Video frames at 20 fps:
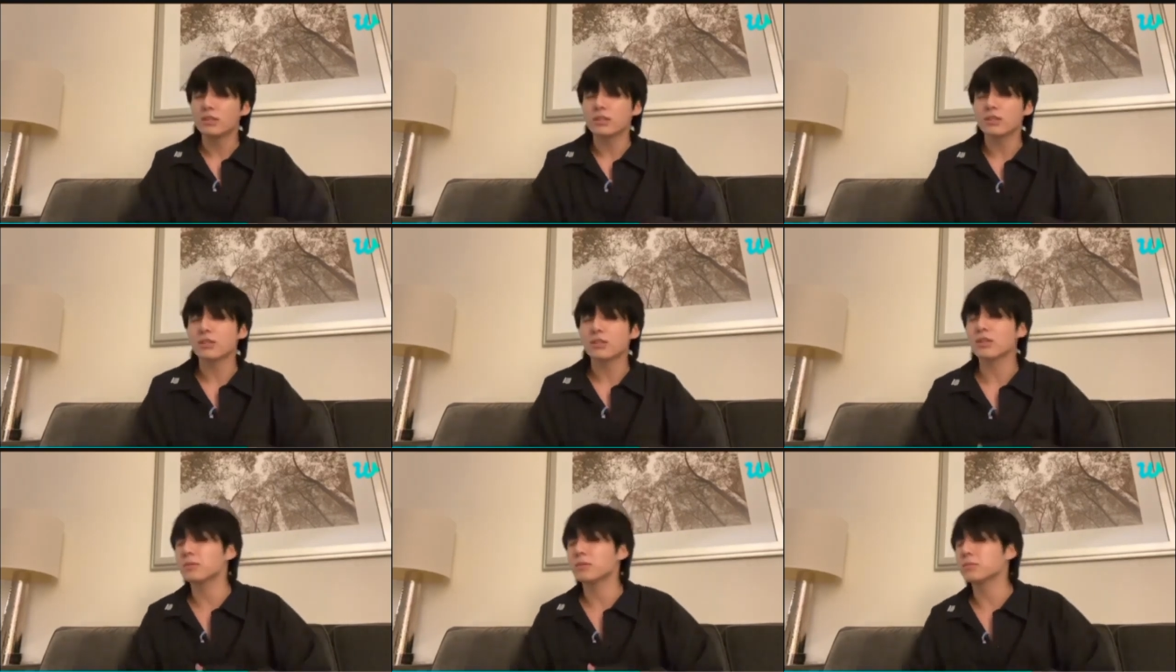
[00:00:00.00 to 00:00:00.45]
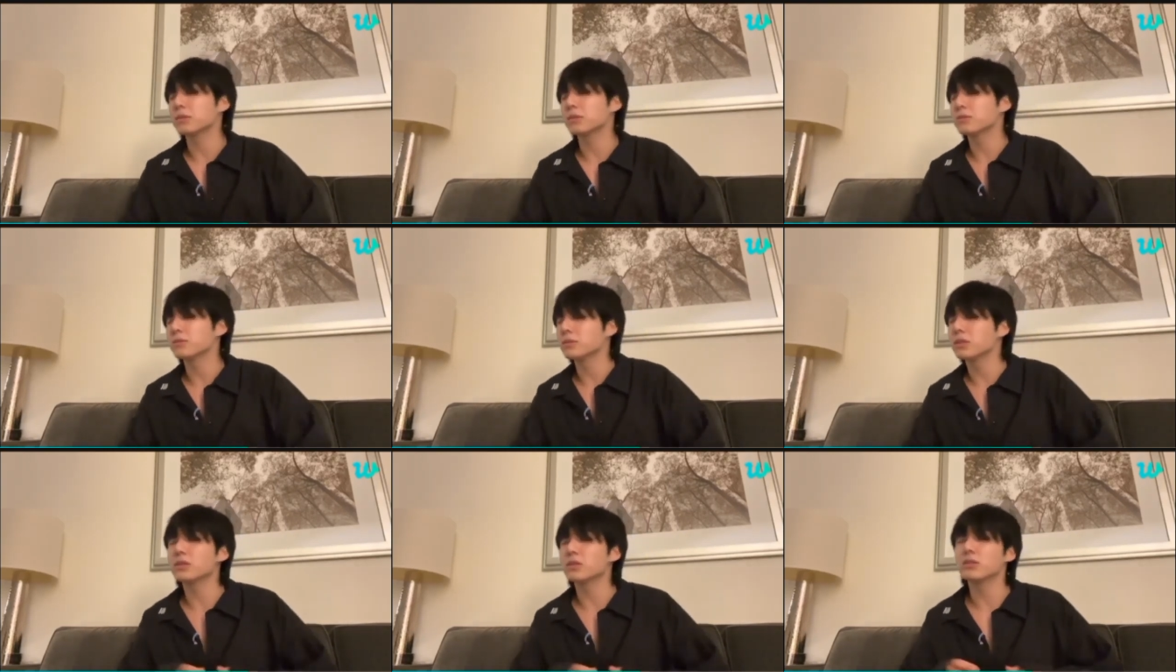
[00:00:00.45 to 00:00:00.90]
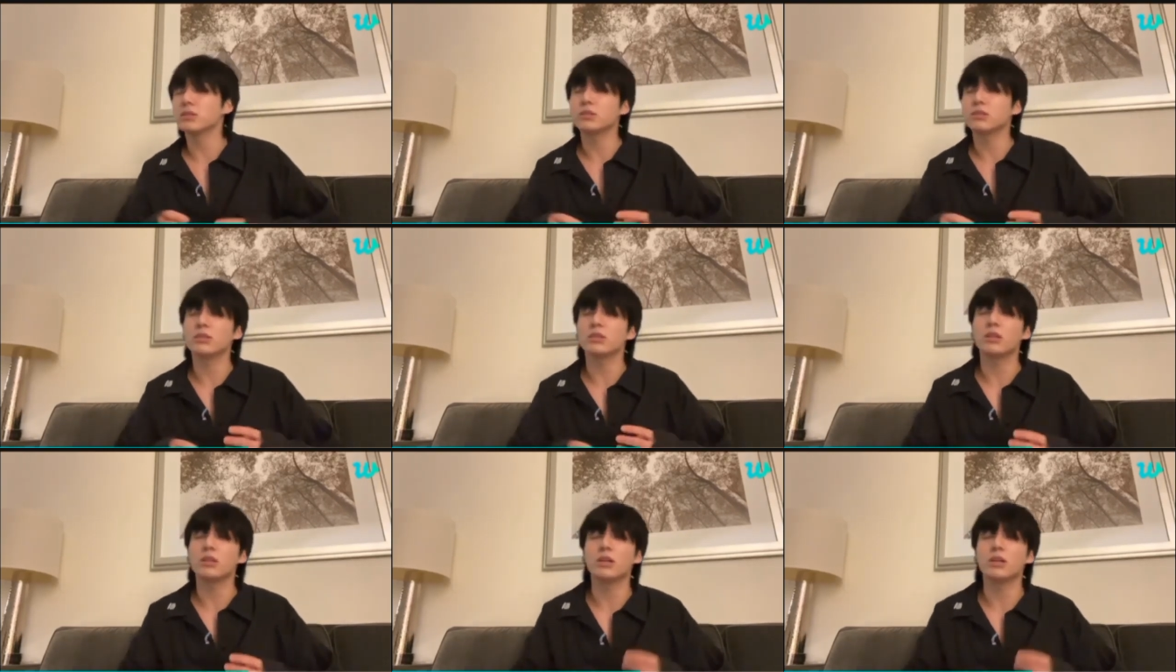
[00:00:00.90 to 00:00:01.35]
Come and roll.
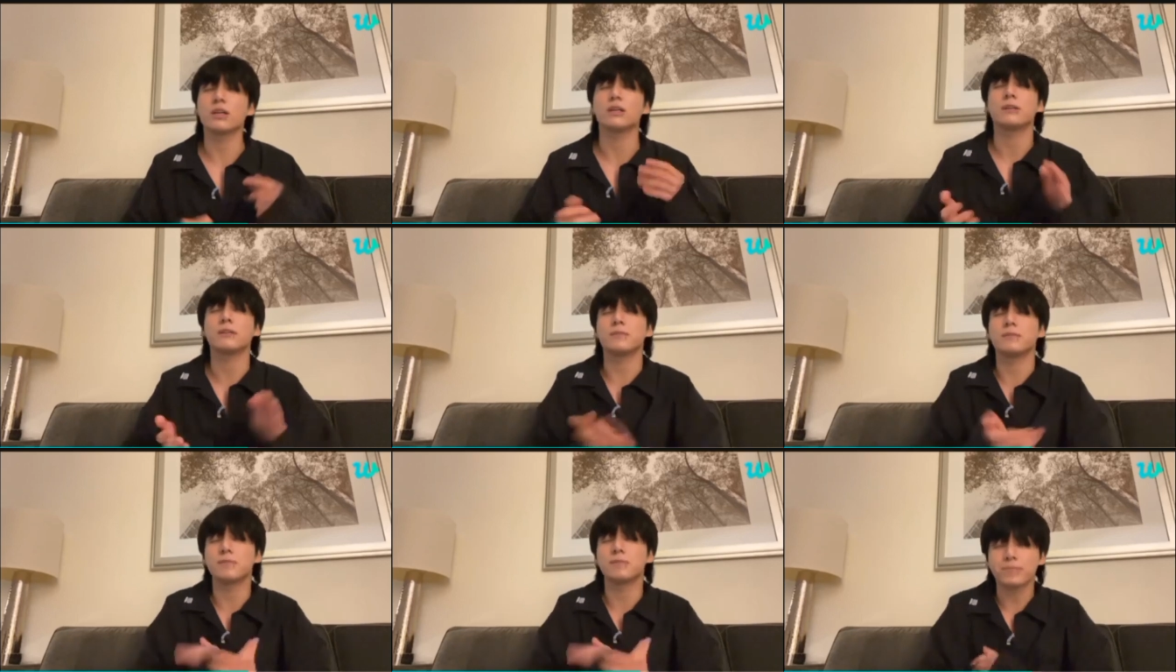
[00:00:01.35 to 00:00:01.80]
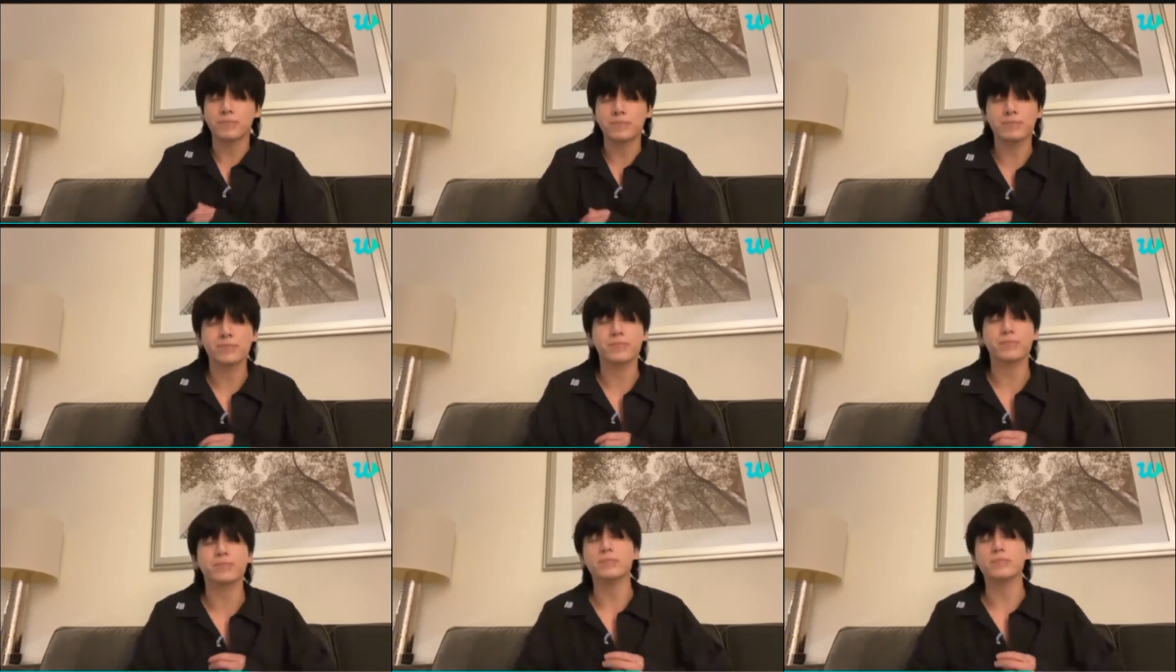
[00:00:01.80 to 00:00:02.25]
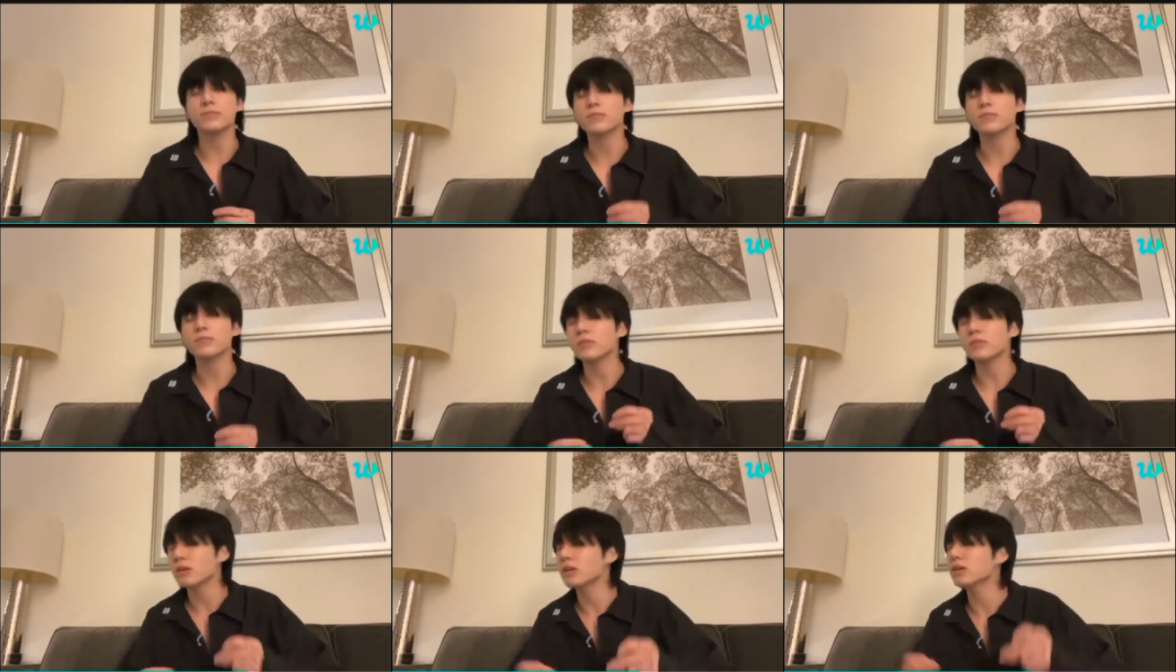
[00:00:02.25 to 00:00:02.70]

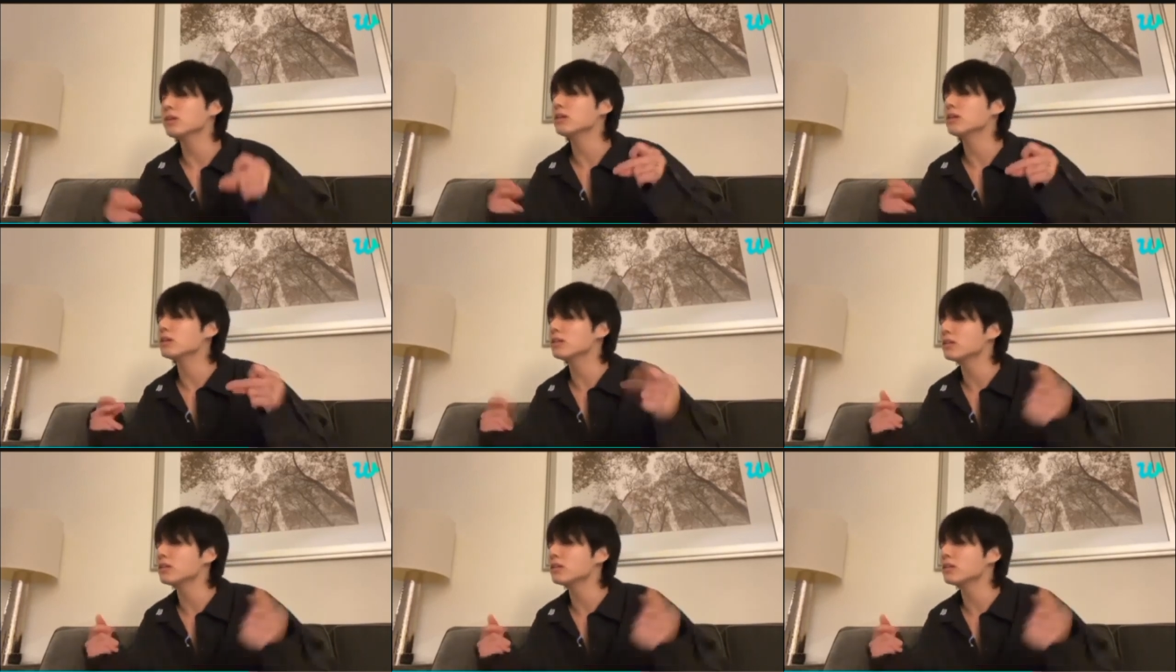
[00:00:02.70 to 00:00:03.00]
Uh,